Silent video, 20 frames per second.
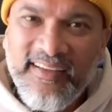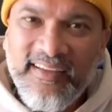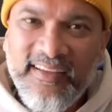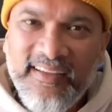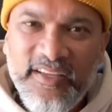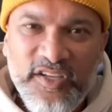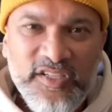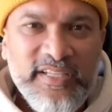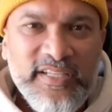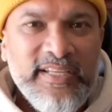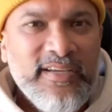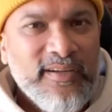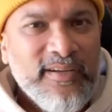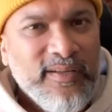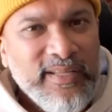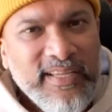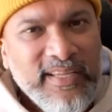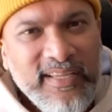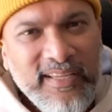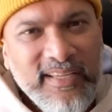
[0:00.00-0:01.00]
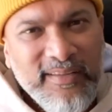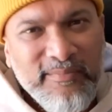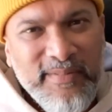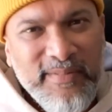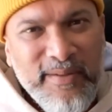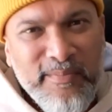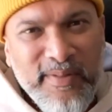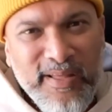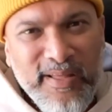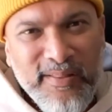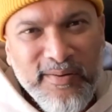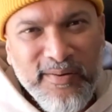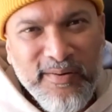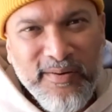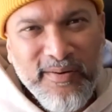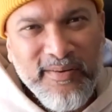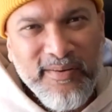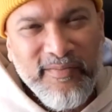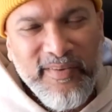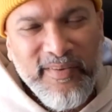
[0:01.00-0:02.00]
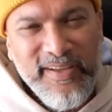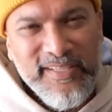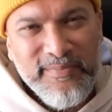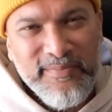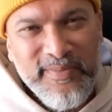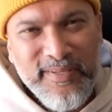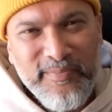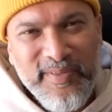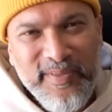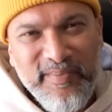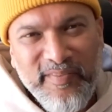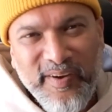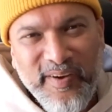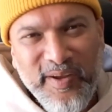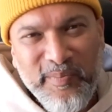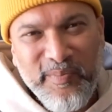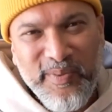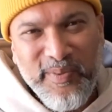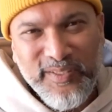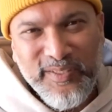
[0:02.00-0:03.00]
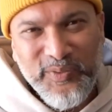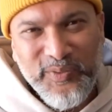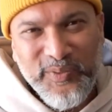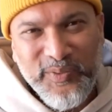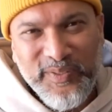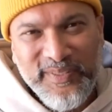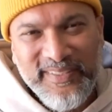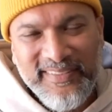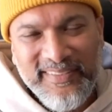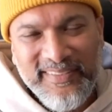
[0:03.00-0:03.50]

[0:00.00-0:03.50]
Usually early. My mother raised me to be very punctual.